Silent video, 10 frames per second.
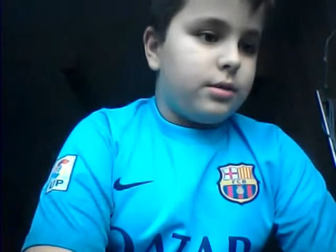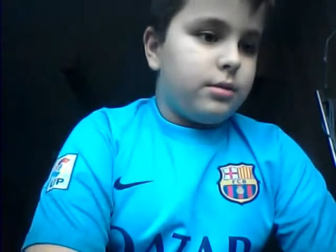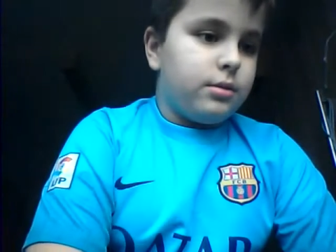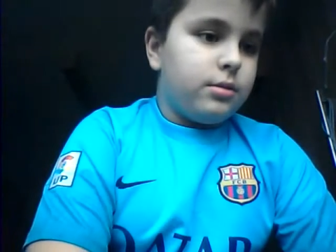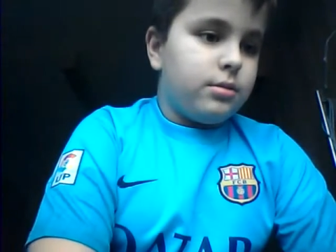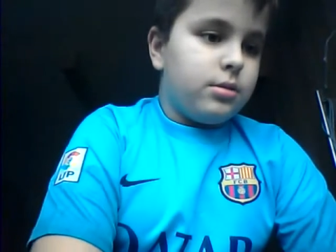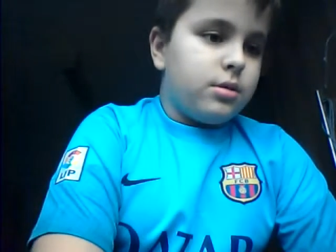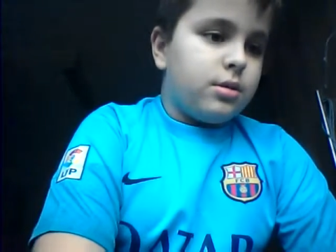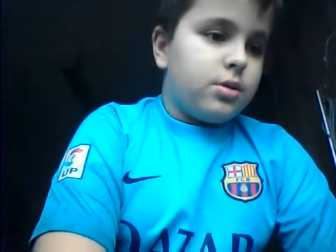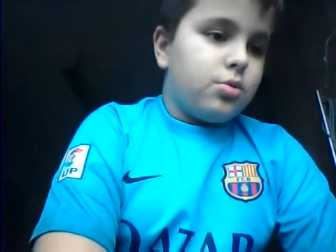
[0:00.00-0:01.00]
it.
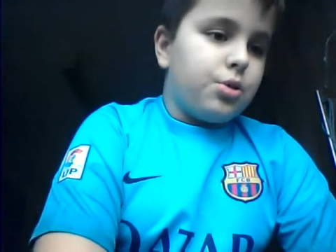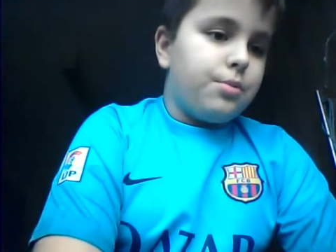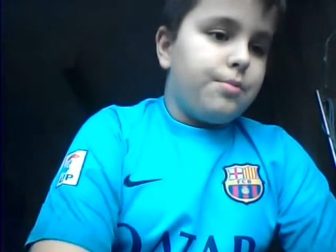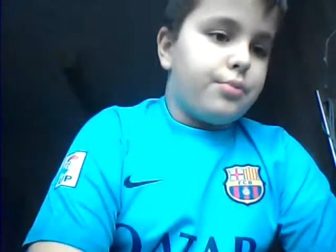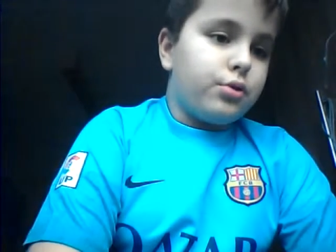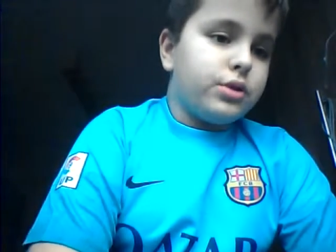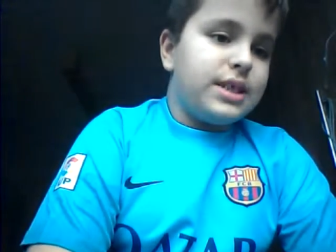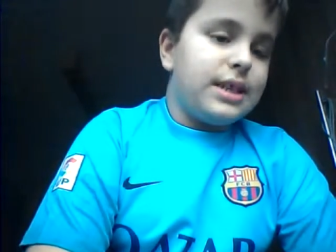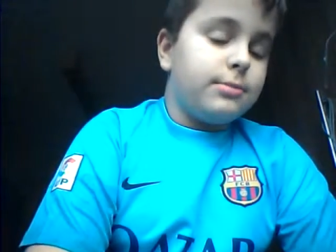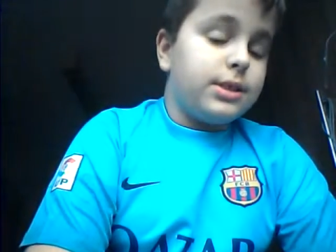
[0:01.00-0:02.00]
1 bronze
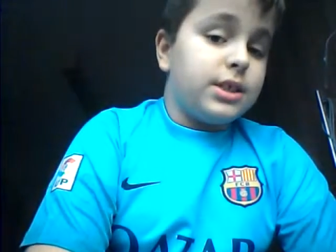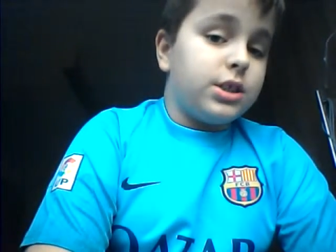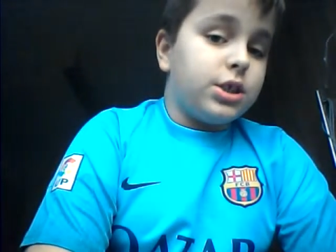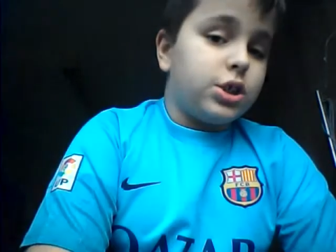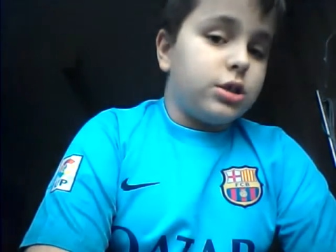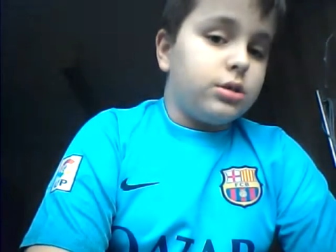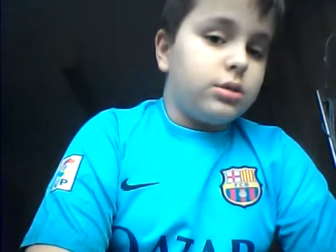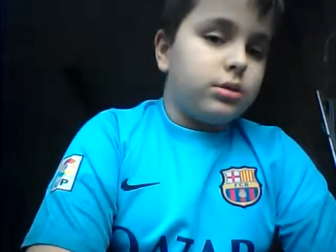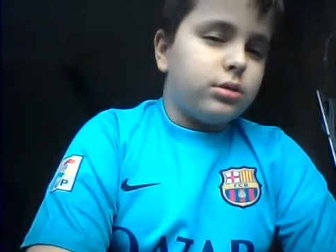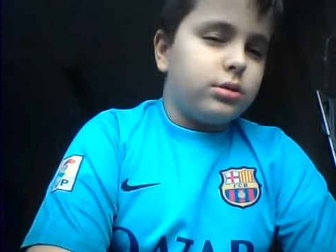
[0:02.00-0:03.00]
limited edition,
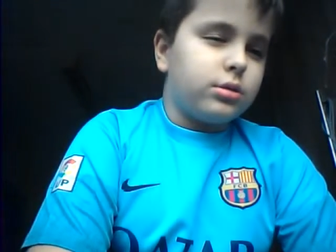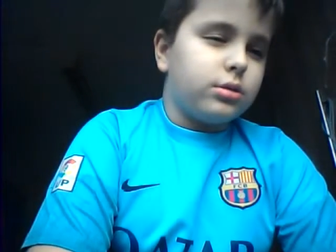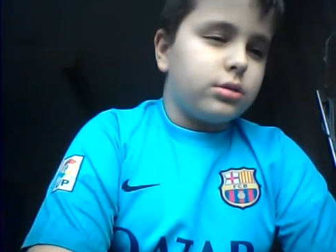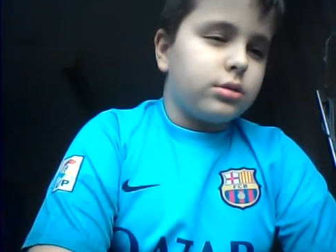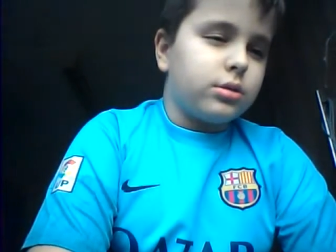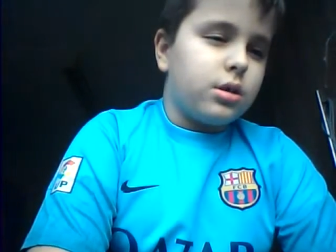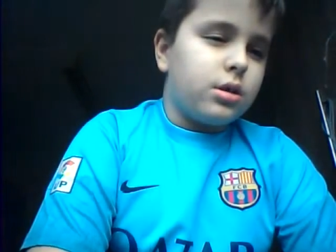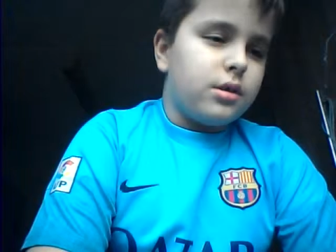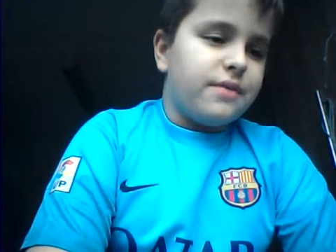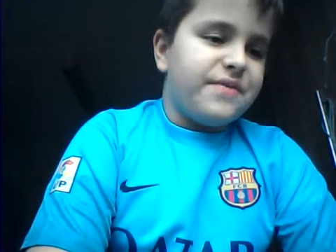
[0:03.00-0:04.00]

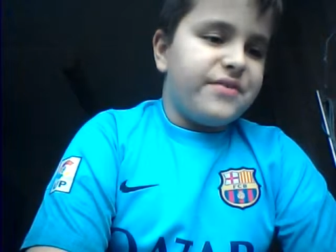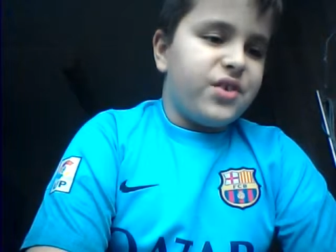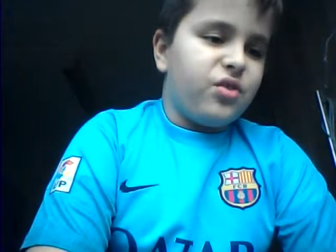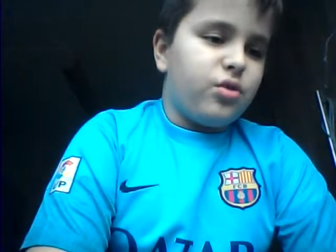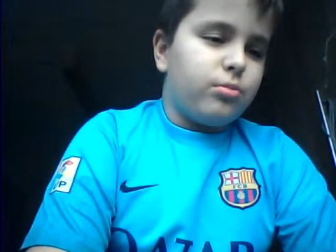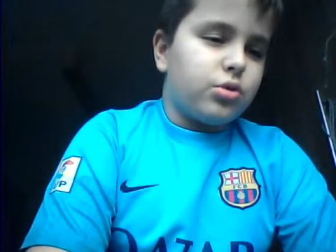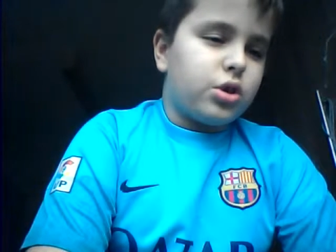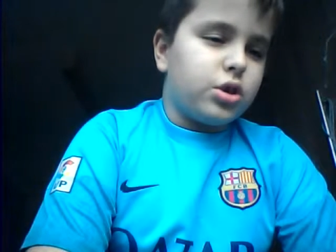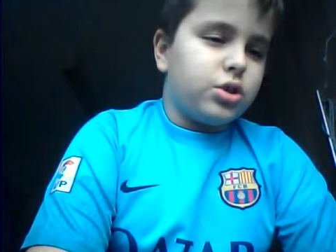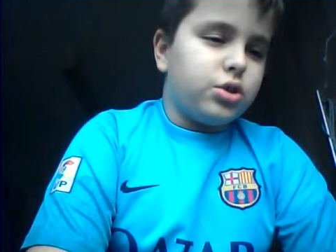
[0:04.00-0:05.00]
15 normal
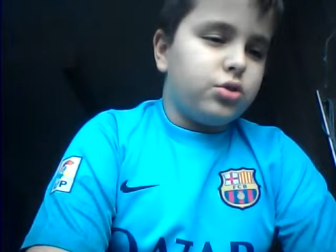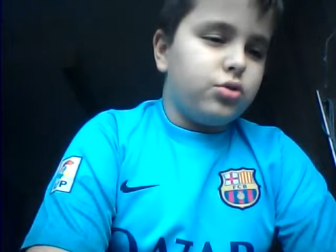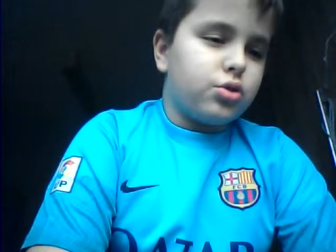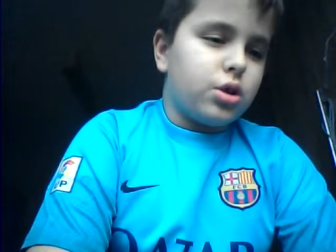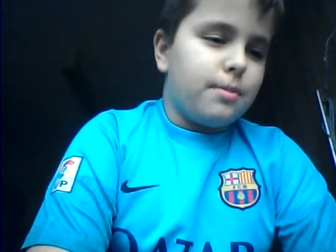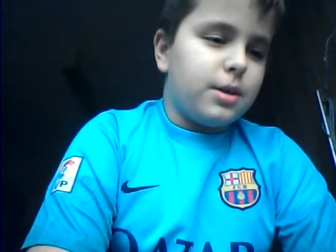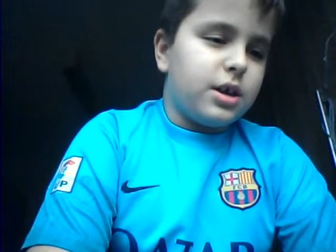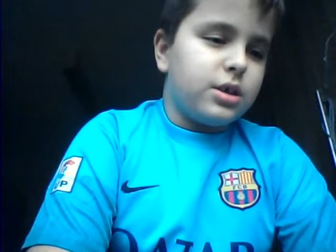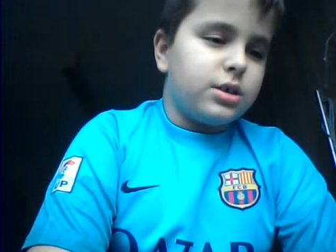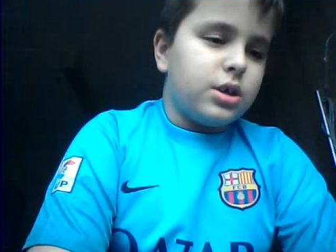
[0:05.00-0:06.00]
cards, 2 star
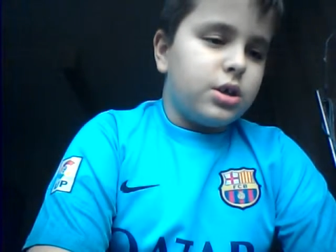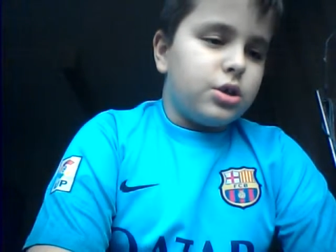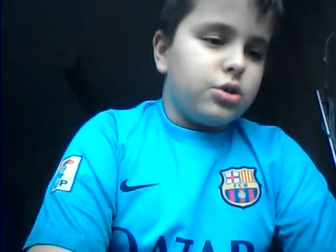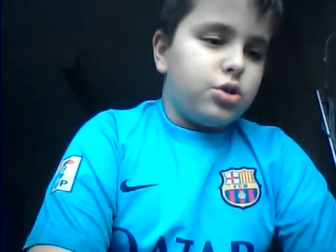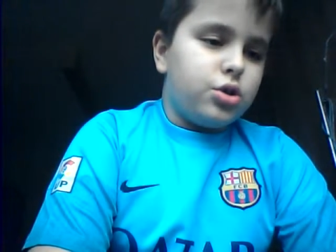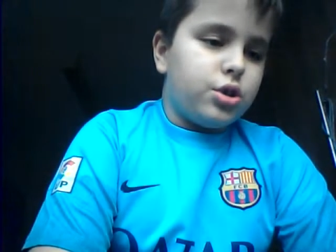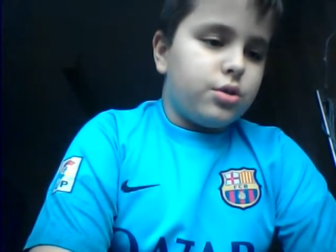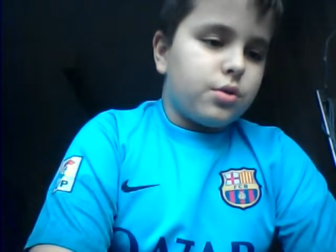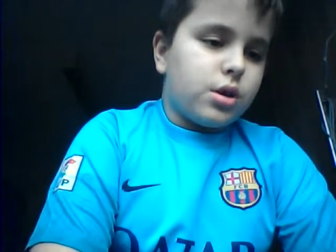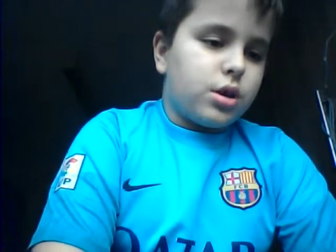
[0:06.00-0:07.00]
players, 2
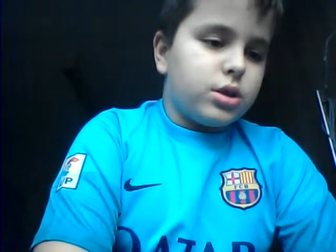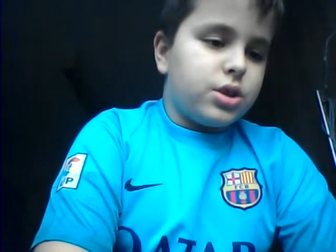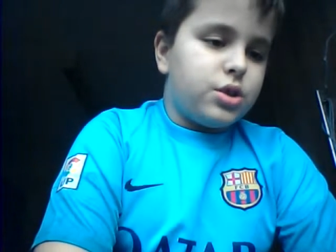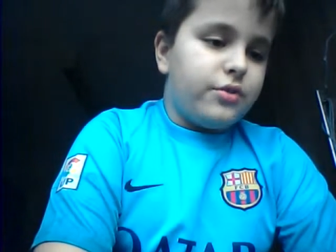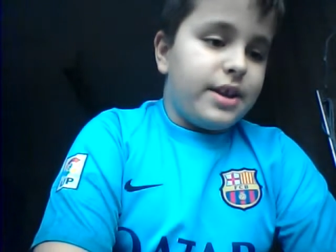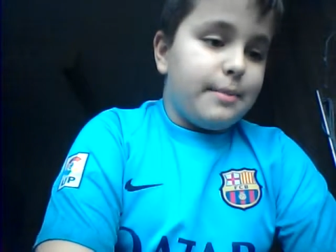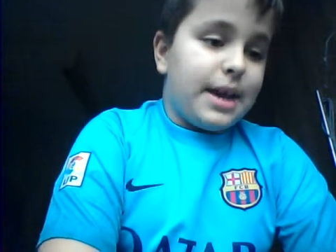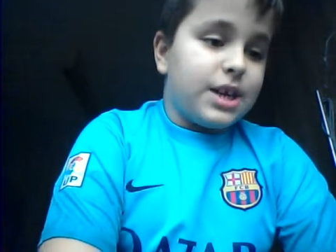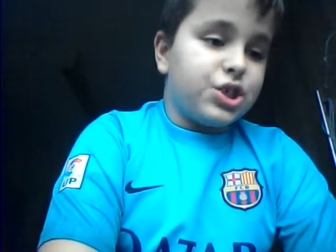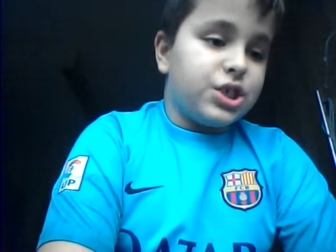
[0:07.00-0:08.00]
duo cards, 3
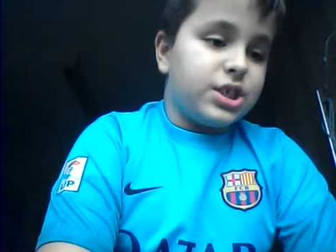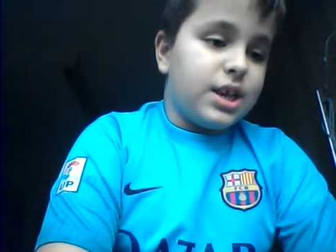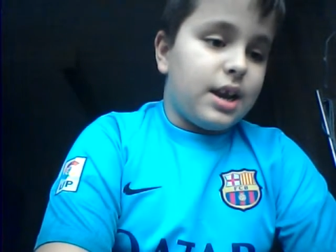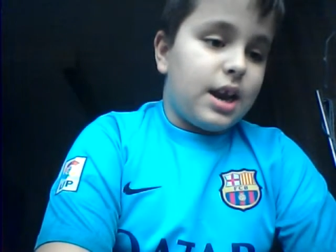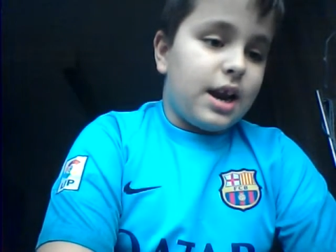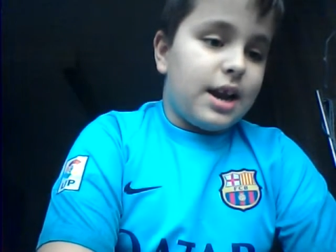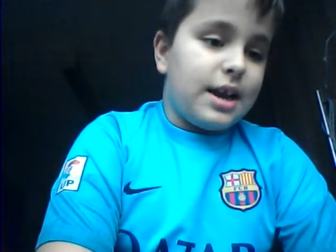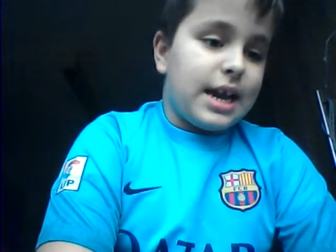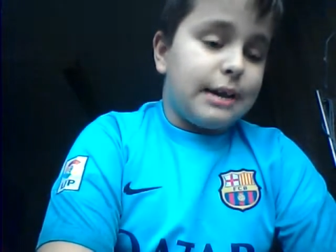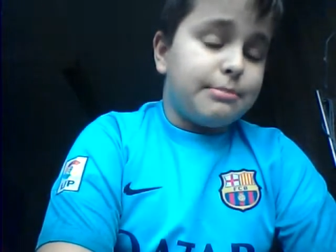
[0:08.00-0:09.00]
managers, and 9
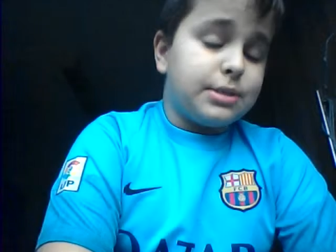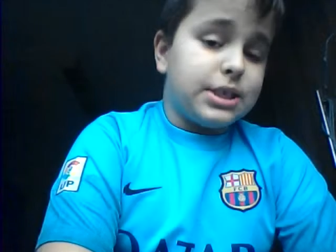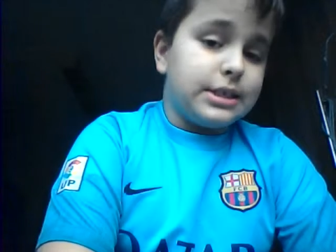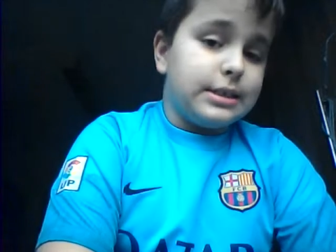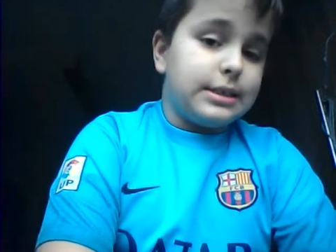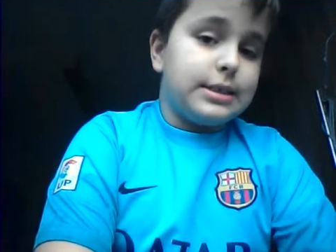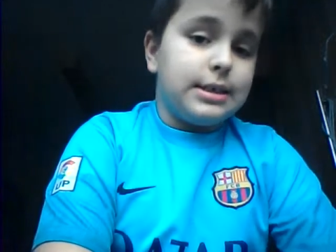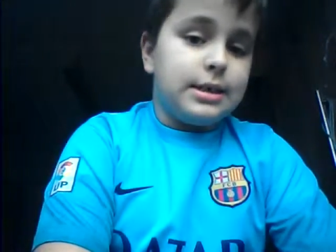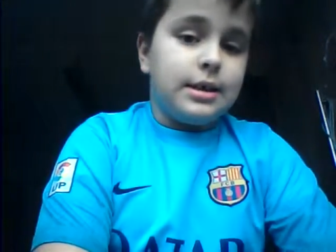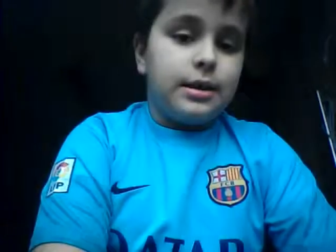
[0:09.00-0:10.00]
captains
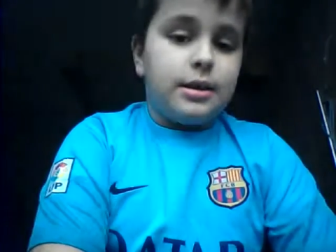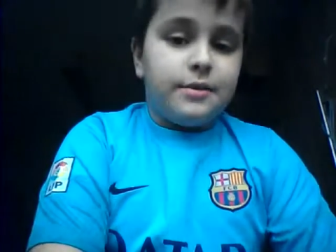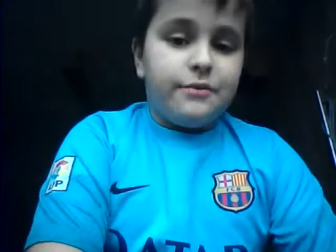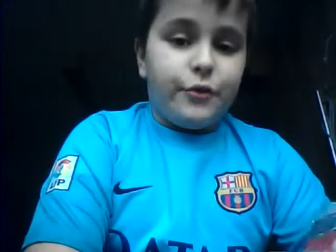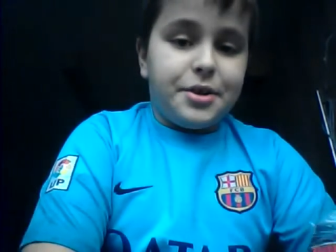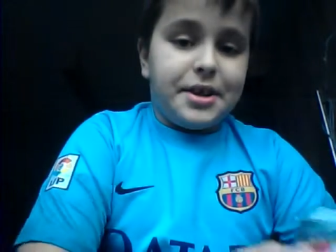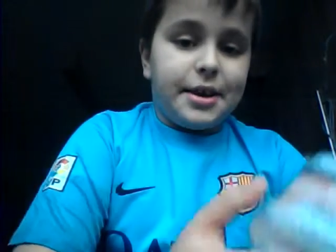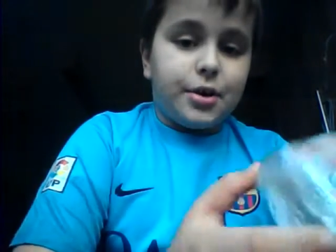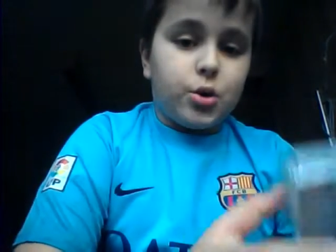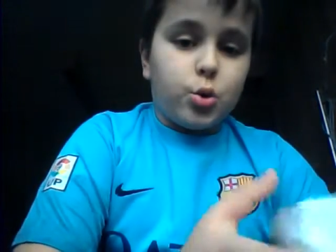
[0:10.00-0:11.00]
for
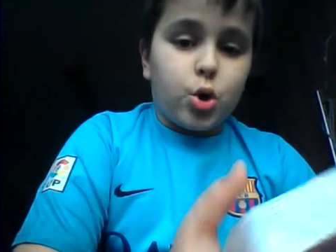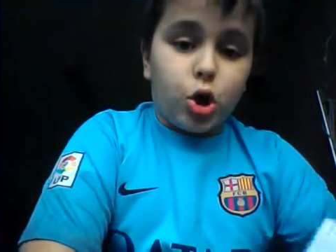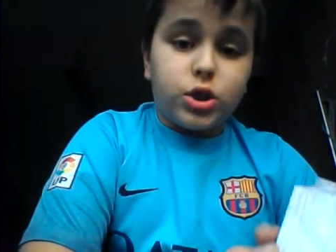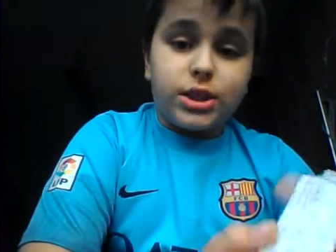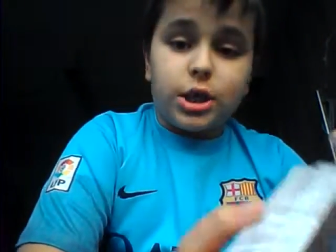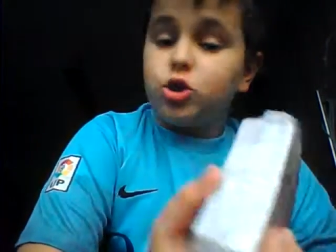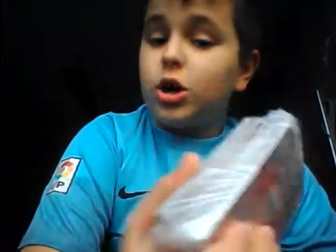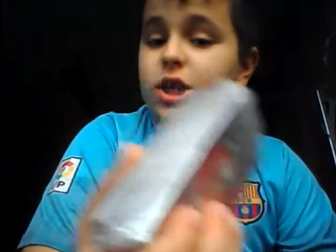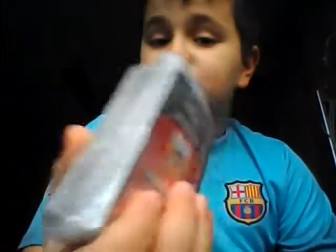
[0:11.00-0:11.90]
Diego Costa. So I